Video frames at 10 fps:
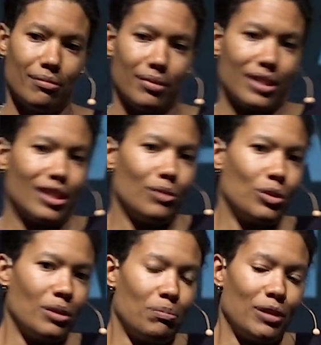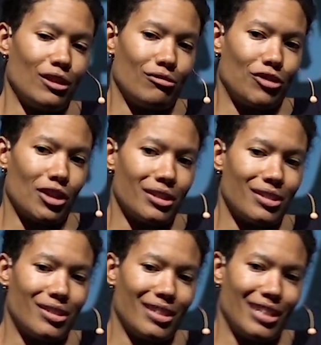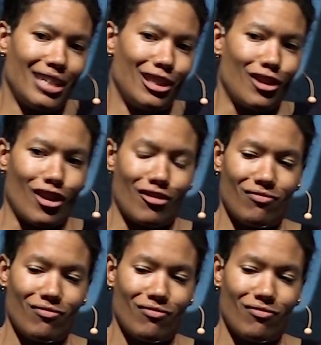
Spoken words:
because he wouldn't be just either.